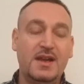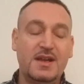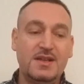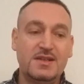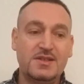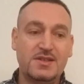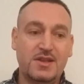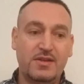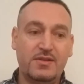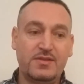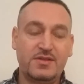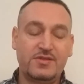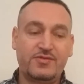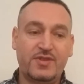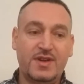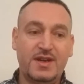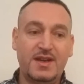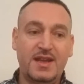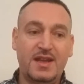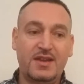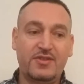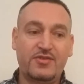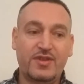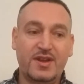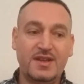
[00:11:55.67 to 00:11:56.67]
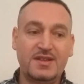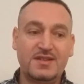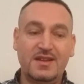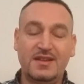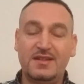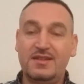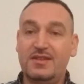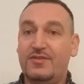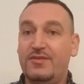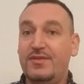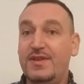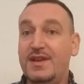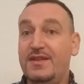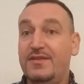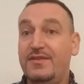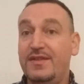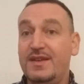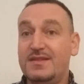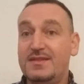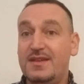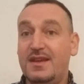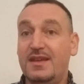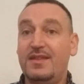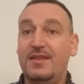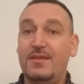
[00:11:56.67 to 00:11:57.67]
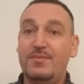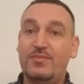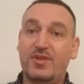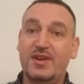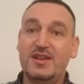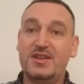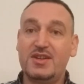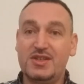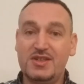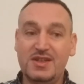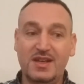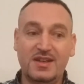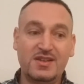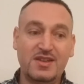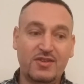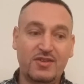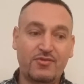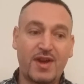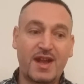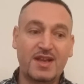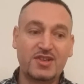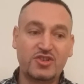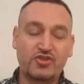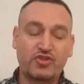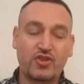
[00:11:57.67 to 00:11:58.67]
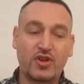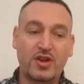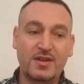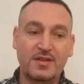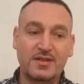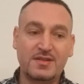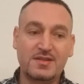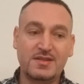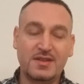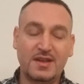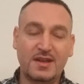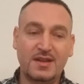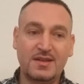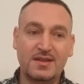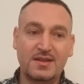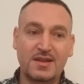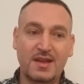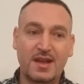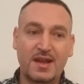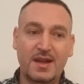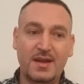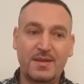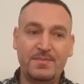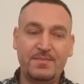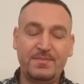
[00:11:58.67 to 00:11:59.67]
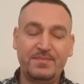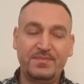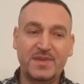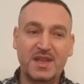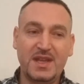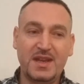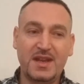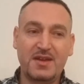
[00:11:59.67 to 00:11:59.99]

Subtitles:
So it was really interesting to revisit the British Indian restaurant, and you